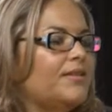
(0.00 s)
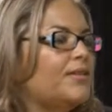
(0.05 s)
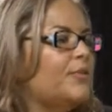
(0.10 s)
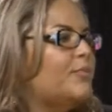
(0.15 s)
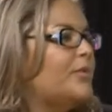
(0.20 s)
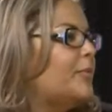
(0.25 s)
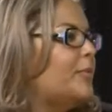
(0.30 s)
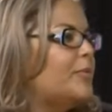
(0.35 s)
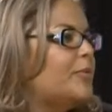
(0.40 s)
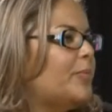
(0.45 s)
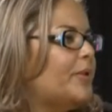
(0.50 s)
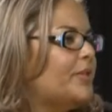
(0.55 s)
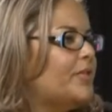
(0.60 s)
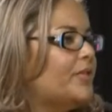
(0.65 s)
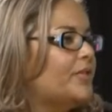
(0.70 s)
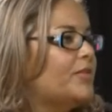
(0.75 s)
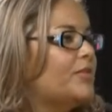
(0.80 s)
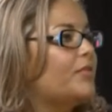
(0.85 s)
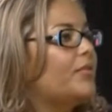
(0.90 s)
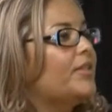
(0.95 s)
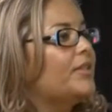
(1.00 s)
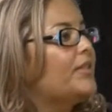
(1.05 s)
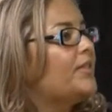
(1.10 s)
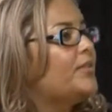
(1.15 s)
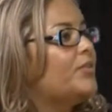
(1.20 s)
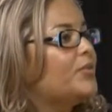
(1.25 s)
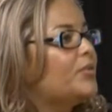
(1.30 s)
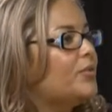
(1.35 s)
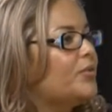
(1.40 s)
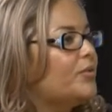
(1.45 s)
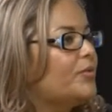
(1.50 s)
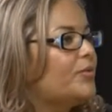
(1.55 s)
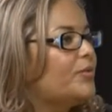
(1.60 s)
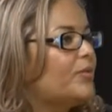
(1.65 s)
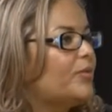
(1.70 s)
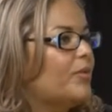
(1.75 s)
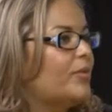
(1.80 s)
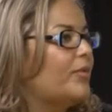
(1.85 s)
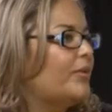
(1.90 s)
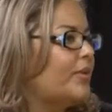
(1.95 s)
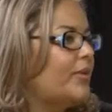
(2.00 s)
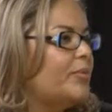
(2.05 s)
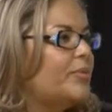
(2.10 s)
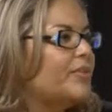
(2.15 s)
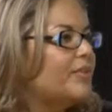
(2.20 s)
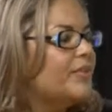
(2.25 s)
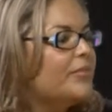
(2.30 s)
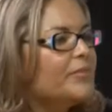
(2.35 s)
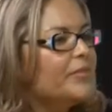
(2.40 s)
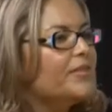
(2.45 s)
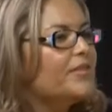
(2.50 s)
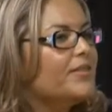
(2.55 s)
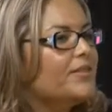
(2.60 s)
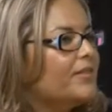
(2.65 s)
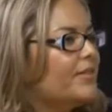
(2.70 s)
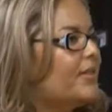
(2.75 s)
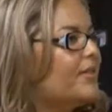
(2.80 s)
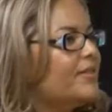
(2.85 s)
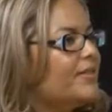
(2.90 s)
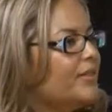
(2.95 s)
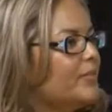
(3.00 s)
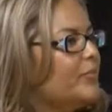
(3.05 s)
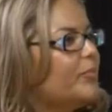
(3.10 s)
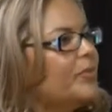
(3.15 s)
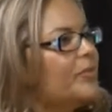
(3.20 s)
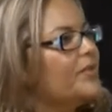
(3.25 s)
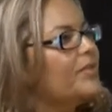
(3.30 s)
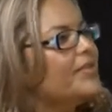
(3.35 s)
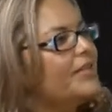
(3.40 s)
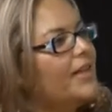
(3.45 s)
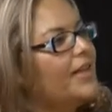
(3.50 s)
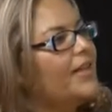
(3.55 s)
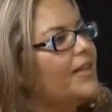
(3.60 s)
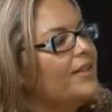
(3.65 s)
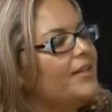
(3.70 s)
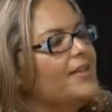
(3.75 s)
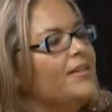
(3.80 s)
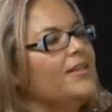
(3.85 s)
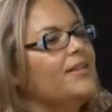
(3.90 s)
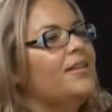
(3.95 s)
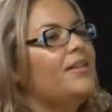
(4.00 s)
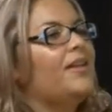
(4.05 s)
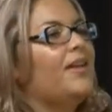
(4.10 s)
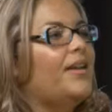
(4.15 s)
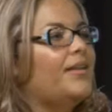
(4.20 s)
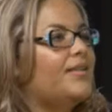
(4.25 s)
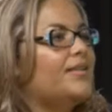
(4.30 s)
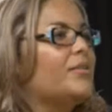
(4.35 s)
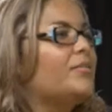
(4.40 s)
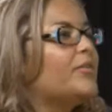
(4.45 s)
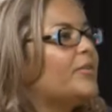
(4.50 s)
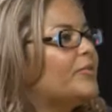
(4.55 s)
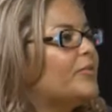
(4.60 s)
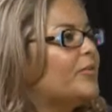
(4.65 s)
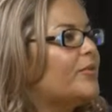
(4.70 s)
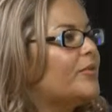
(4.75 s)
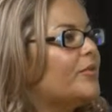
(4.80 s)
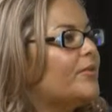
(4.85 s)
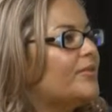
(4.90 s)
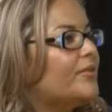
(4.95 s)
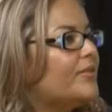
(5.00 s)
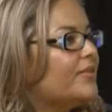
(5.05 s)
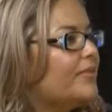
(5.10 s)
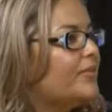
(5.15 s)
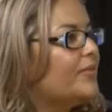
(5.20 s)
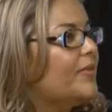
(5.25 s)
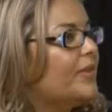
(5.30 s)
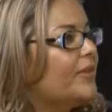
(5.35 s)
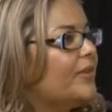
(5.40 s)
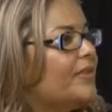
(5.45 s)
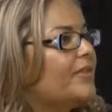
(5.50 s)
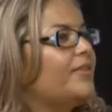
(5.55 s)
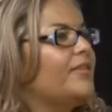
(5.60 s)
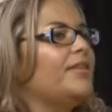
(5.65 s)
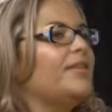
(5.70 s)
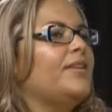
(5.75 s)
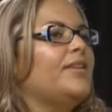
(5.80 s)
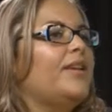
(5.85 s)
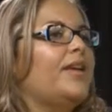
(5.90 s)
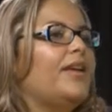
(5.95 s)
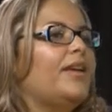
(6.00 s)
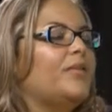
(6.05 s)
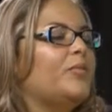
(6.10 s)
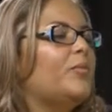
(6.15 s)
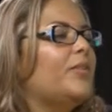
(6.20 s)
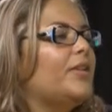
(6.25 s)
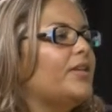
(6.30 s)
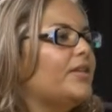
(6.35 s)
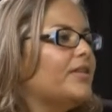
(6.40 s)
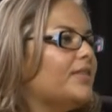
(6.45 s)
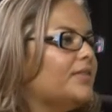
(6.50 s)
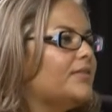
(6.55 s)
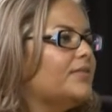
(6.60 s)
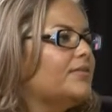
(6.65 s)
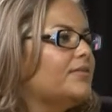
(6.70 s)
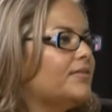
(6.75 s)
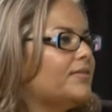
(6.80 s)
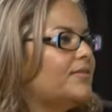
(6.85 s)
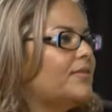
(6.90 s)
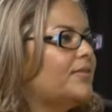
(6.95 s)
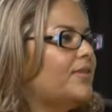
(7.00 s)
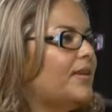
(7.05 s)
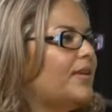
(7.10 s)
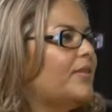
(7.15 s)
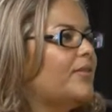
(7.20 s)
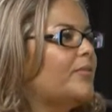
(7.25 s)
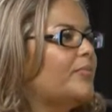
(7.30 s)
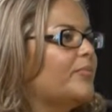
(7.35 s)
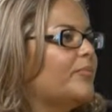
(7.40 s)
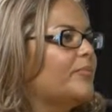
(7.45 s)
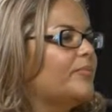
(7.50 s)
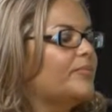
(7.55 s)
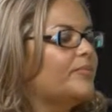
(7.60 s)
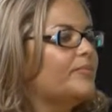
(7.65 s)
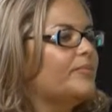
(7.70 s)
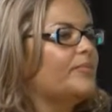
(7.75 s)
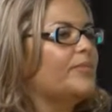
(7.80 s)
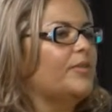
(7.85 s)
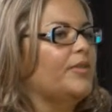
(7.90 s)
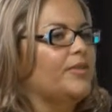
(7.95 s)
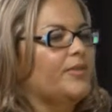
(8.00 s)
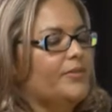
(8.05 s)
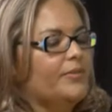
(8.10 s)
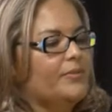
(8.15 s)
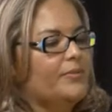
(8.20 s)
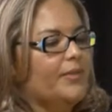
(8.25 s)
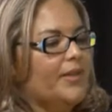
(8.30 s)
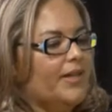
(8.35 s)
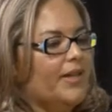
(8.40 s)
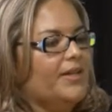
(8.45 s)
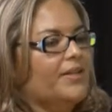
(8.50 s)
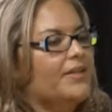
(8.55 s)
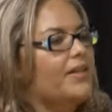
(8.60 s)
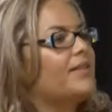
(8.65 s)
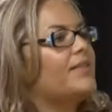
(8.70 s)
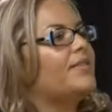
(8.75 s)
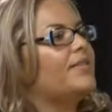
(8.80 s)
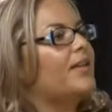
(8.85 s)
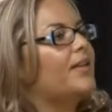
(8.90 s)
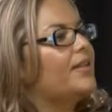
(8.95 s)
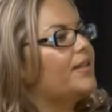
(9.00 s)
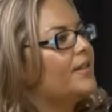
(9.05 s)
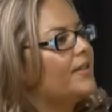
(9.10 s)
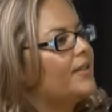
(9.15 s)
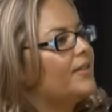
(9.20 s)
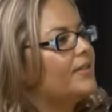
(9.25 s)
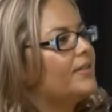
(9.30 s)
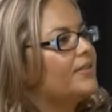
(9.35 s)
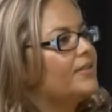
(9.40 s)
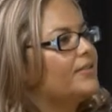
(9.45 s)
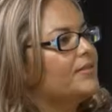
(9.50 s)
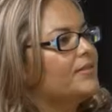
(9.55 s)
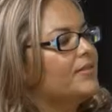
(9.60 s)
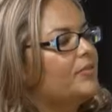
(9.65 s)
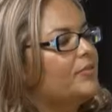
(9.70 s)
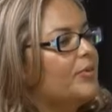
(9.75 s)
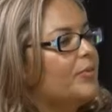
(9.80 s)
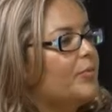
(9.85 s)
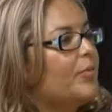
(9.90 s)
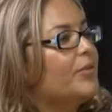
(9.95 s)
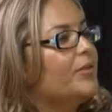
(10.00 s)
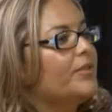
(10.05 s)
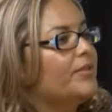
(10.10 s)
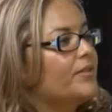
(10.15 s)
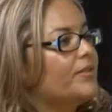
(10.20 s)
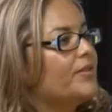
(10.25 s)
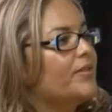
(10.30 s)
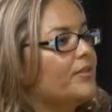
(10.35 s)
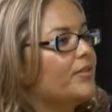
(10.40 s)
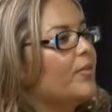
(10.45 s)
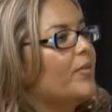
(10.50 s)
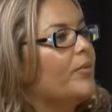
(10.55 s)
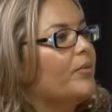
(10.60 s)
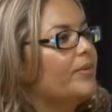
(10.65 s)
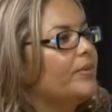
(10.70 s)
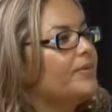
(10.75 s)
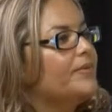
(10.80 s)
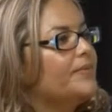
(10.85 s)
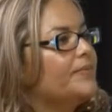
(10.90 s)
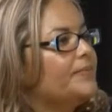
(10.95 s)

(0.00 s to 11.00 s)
some type of specialist or they need a tutor in school. It could be something as simple as that as something more severe, and we can you know, recognize that and report it to the court.